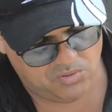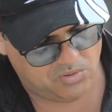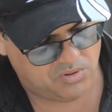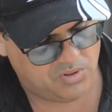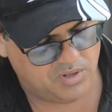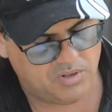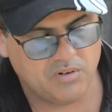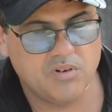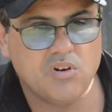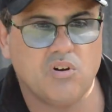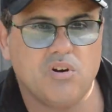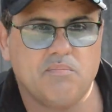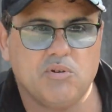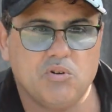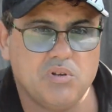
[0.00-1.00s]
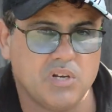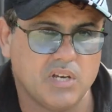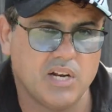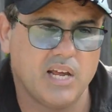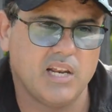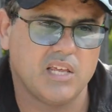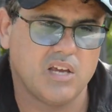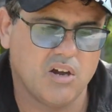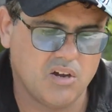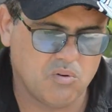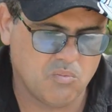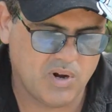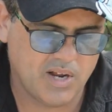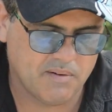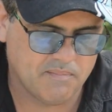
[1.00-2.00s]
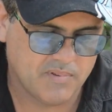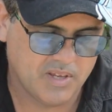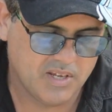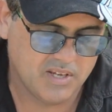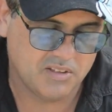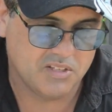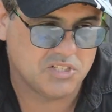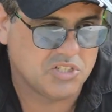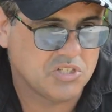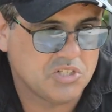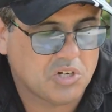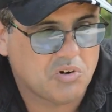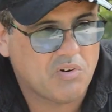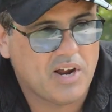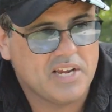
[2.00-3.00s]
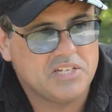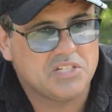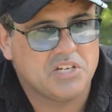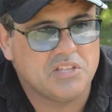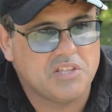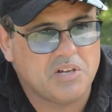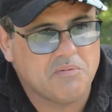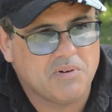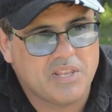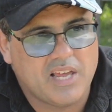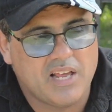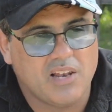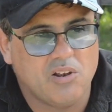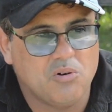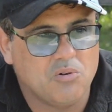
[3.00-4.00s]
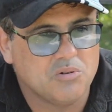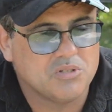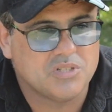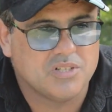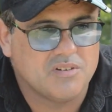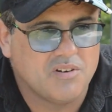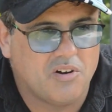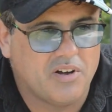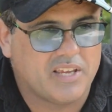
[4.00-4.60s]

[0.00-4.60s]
or a 9mm you can only own 1. This is the crazy thing with our laws that I